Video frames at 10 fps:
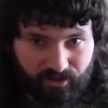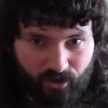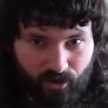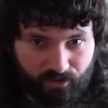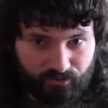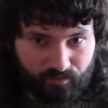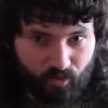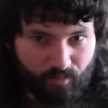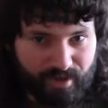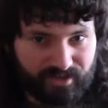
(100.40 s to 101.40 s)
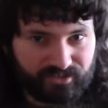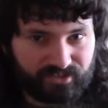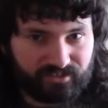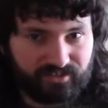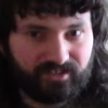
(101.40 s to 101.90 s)
honourable
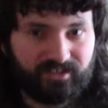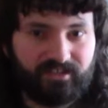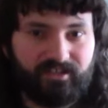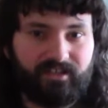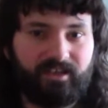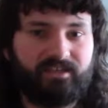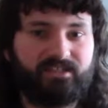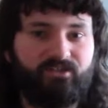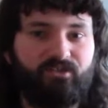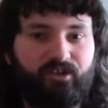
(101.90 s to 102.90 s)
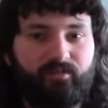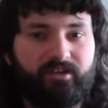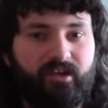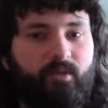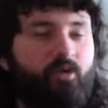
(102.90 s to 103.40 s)
mention, a snow globe.
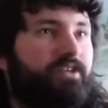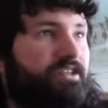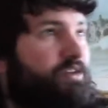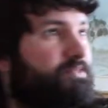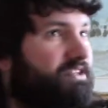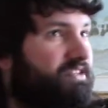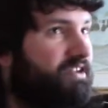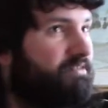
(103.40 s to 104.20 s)
I'm holding it upside down